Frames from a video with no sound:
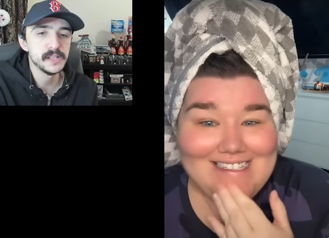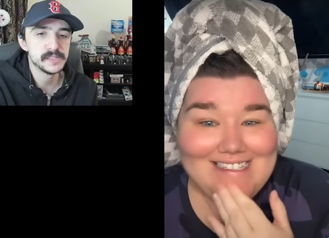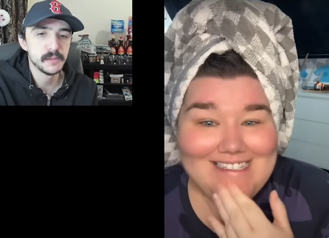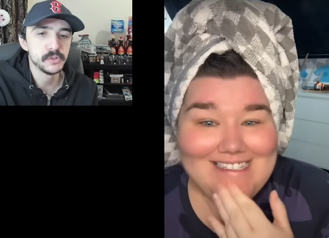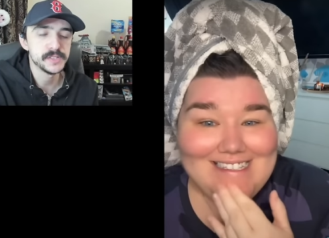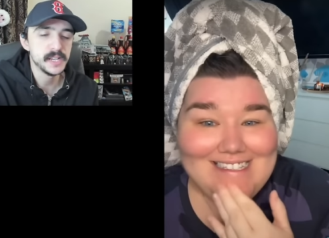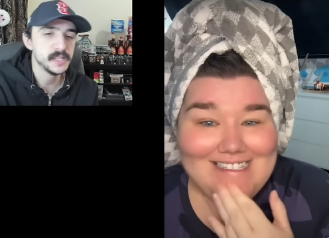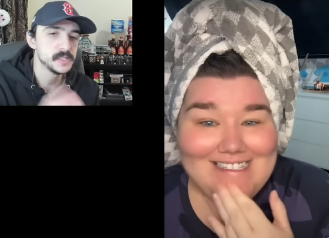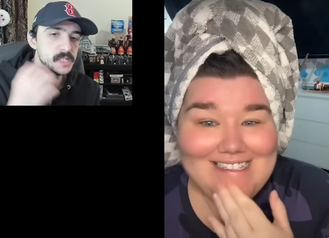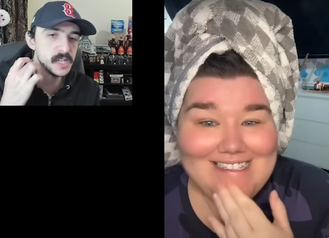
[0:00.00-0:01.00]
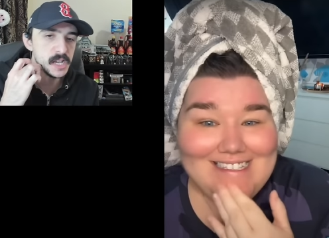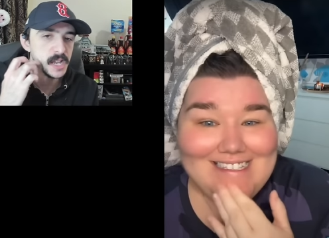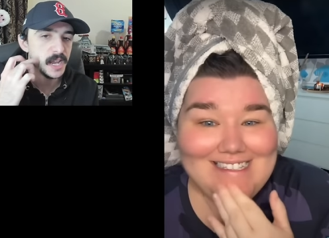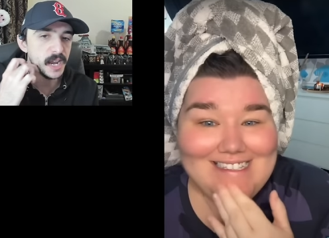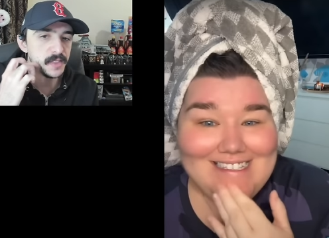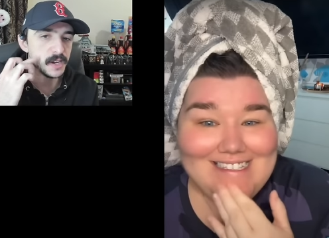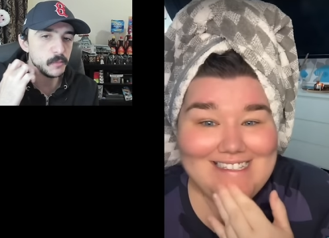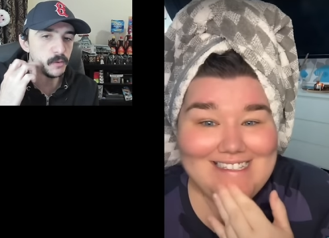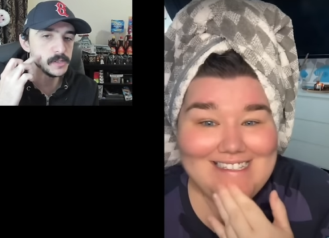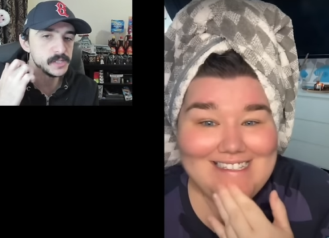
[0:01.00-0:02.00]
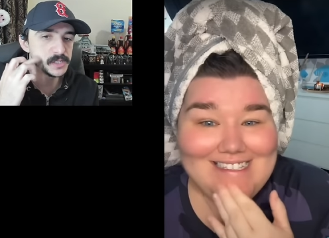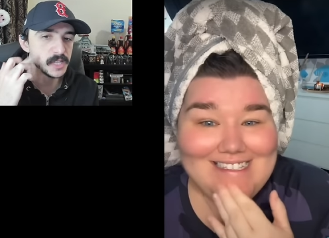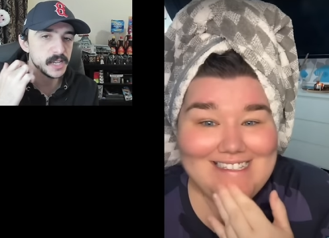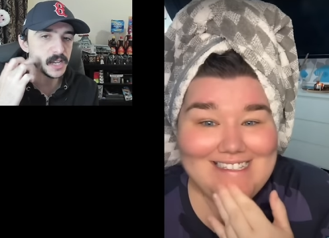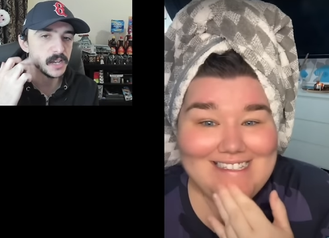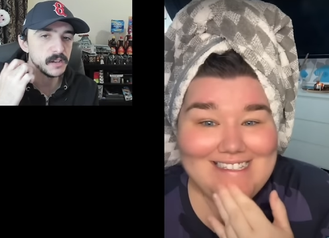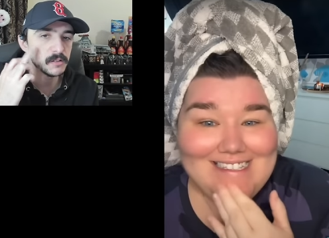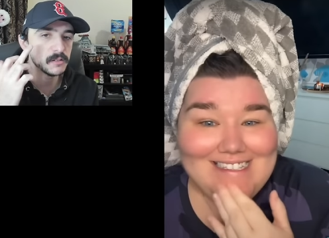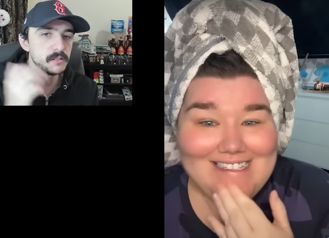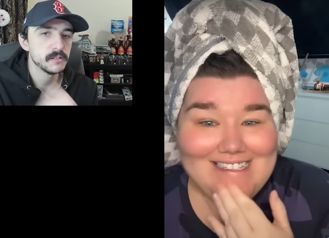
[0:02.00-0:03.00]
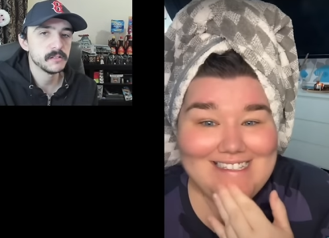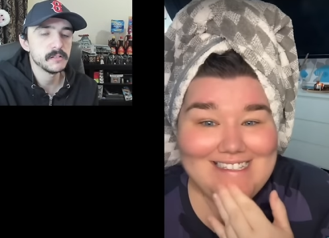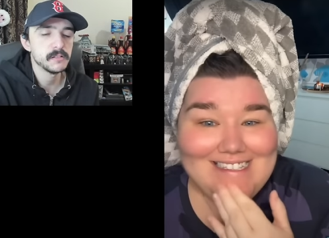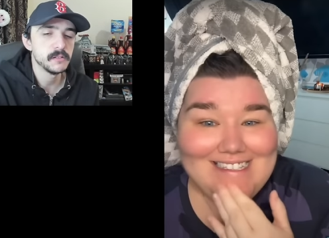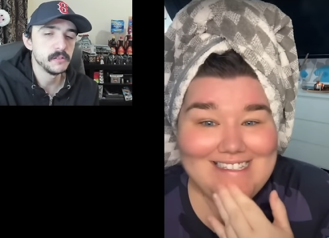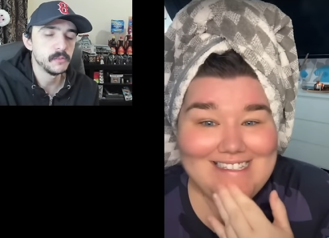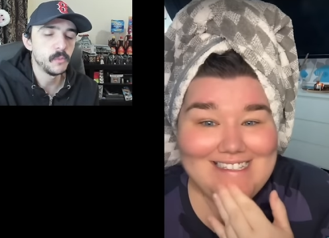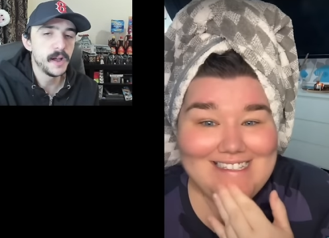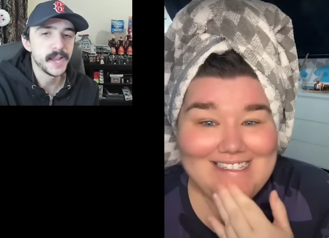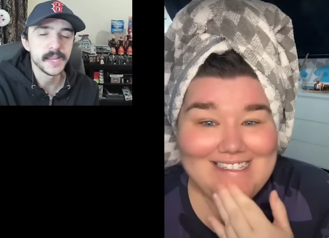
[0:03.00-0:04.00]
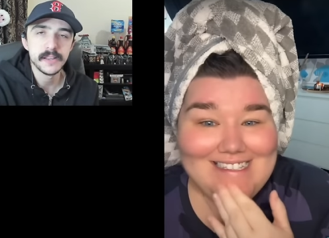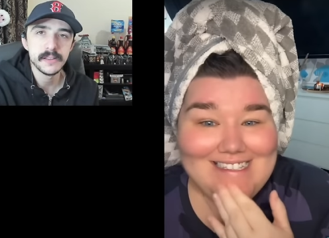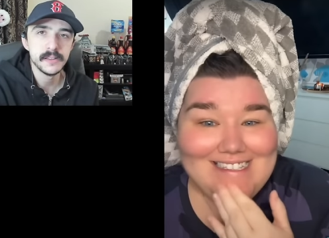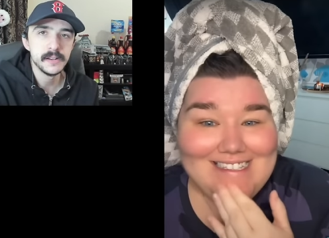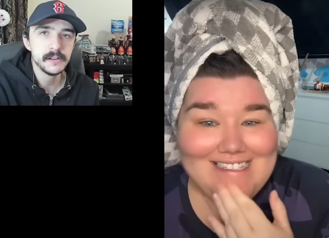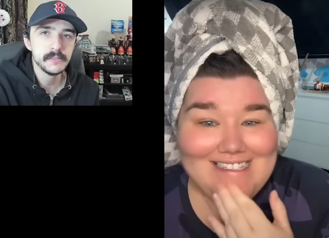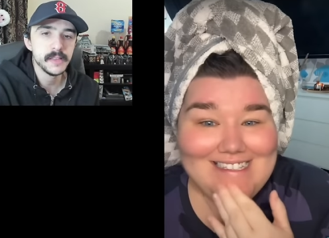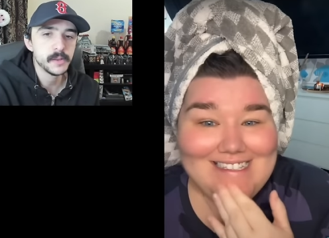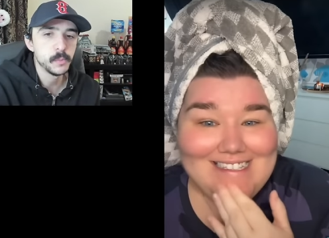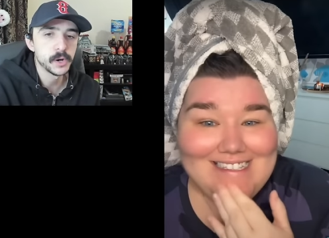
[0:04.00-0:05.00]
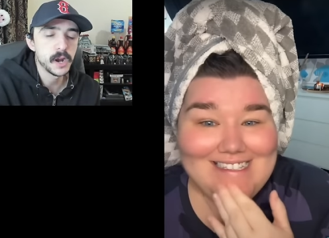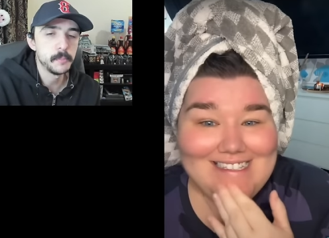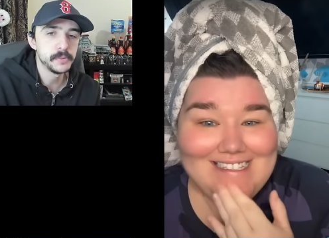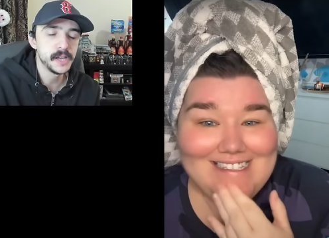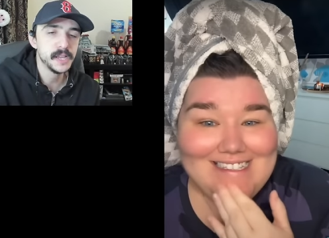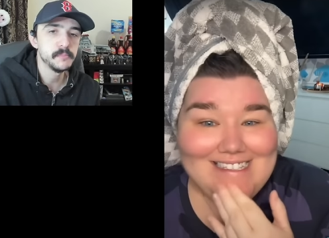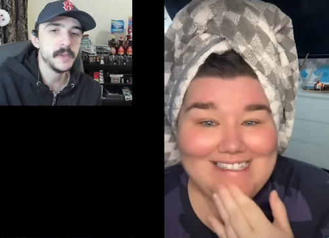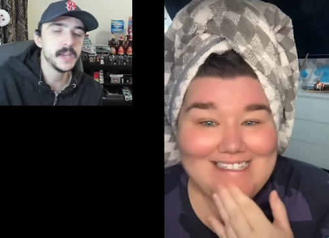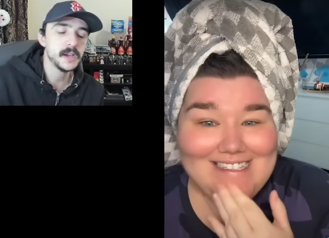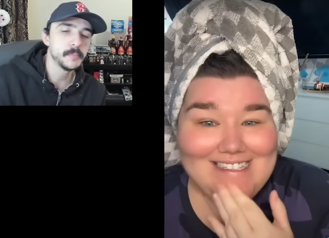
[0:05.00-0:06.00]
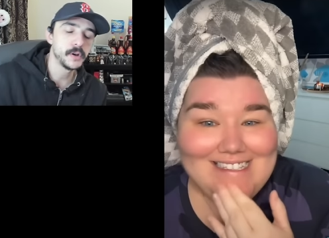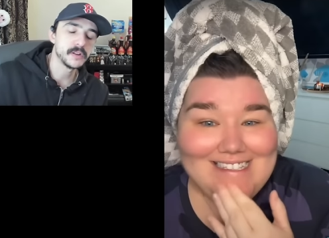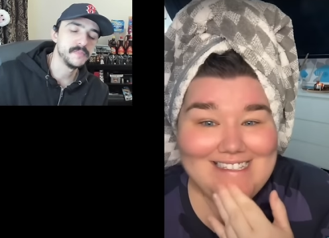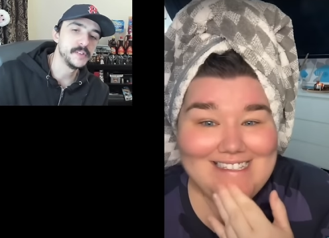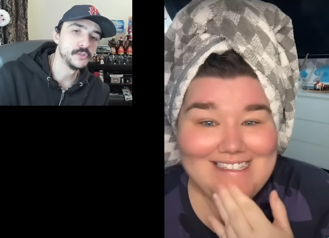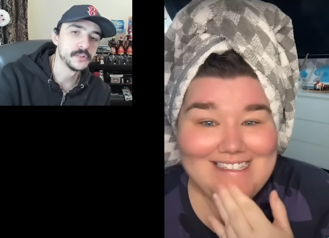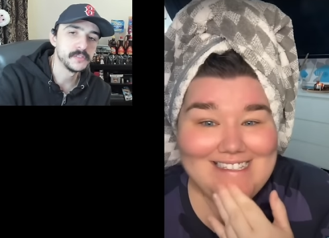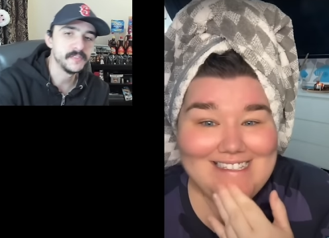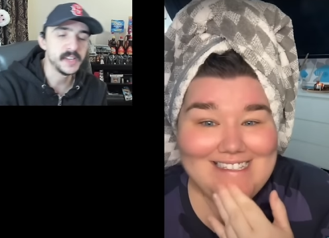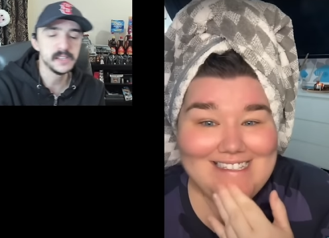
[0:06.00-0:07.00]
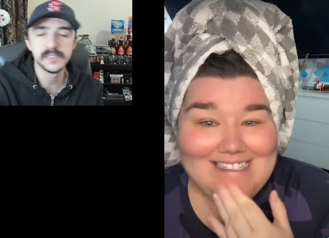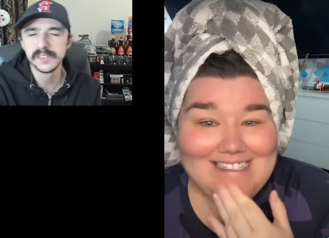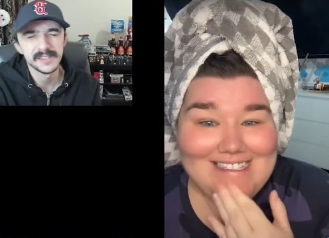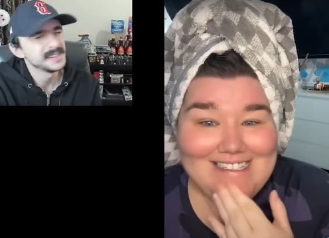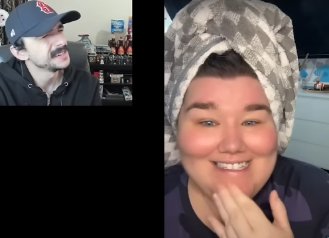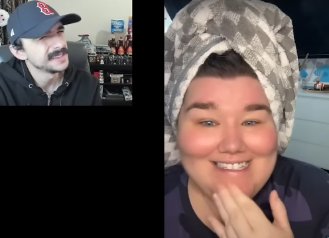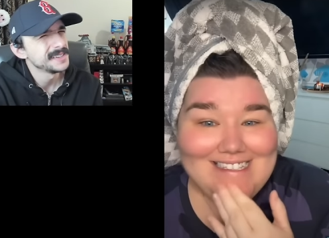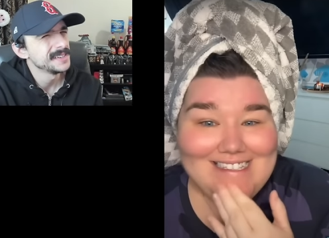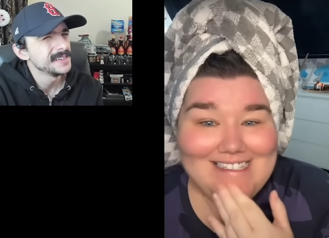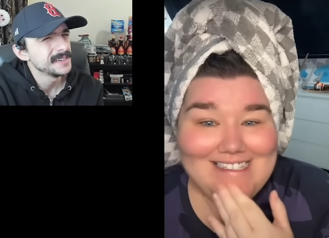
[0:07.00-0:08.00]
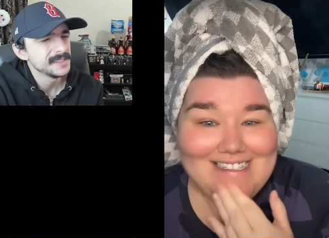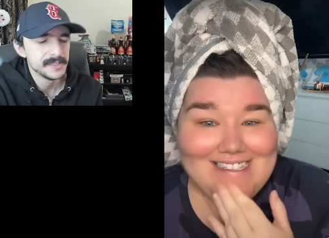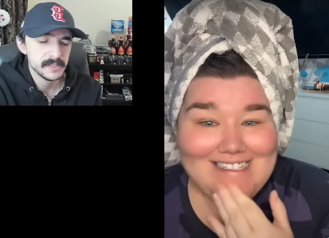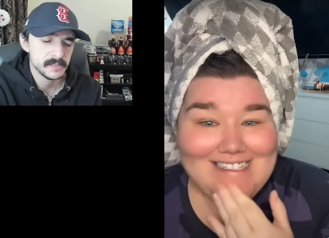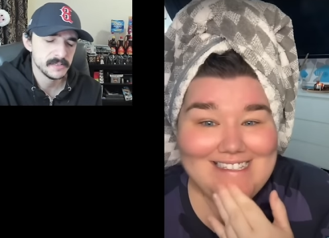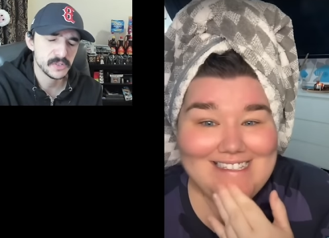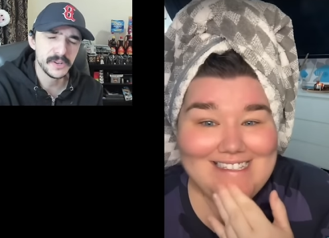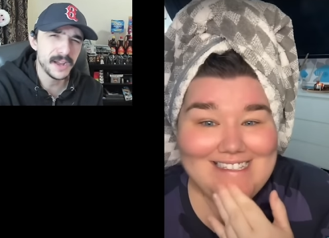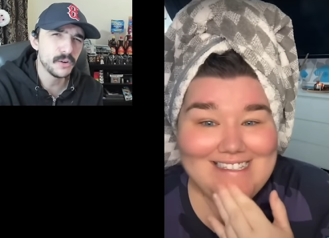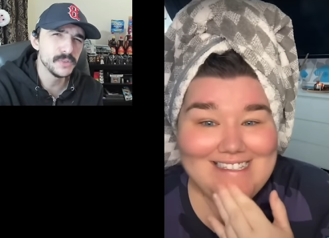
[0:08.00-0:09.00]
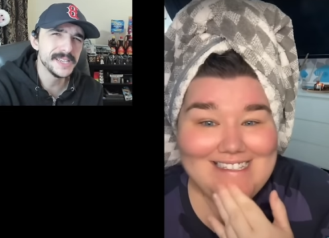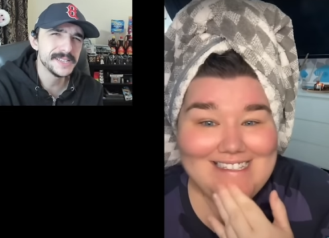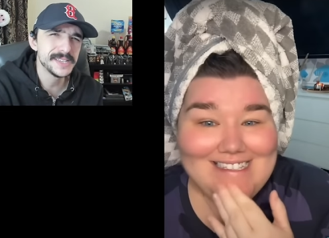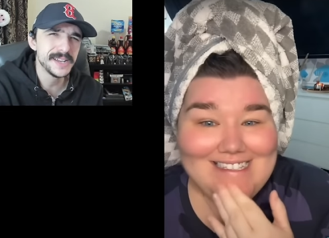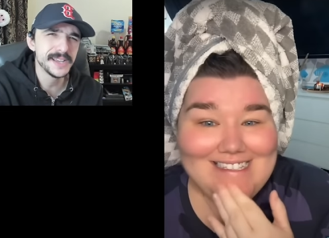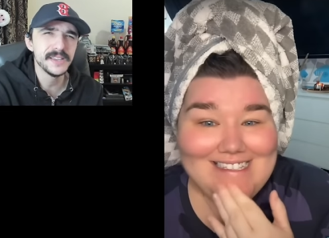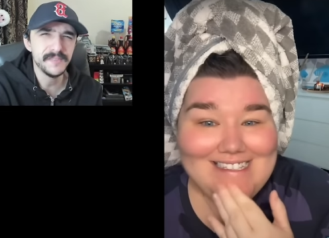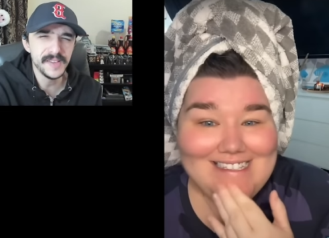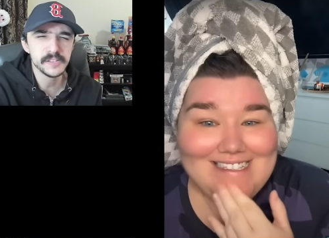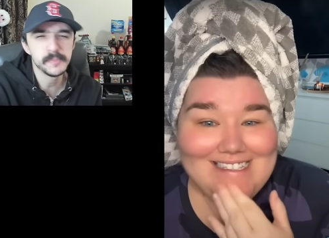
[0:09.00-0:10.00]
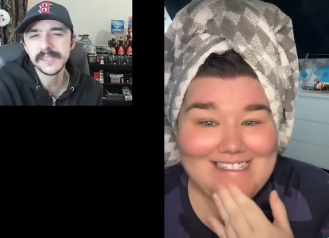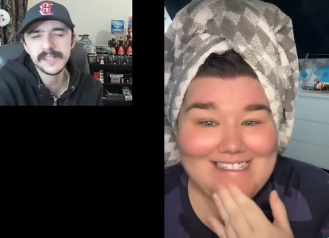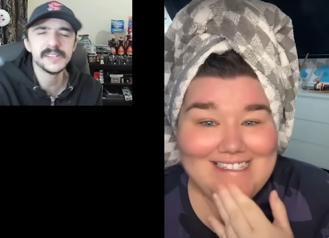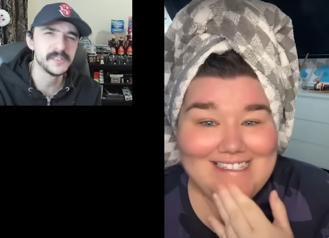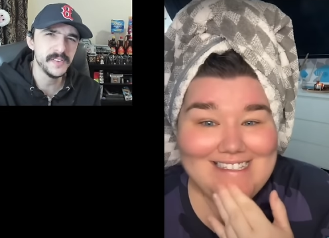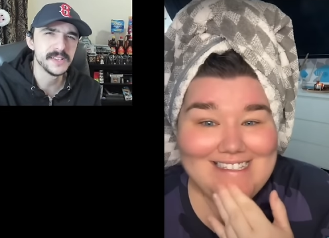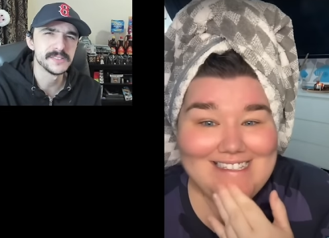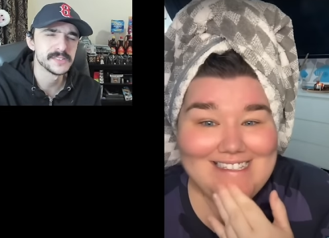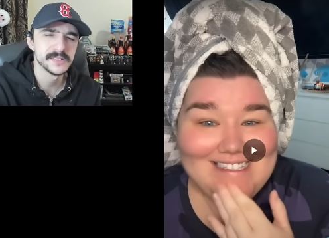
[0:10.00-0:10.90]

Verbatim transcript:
Speaker 1: simultaneously. And then I'm always just thinking, why? You know, like we're applying makeup on a filtered face. So not only is it not your face, but it's not your face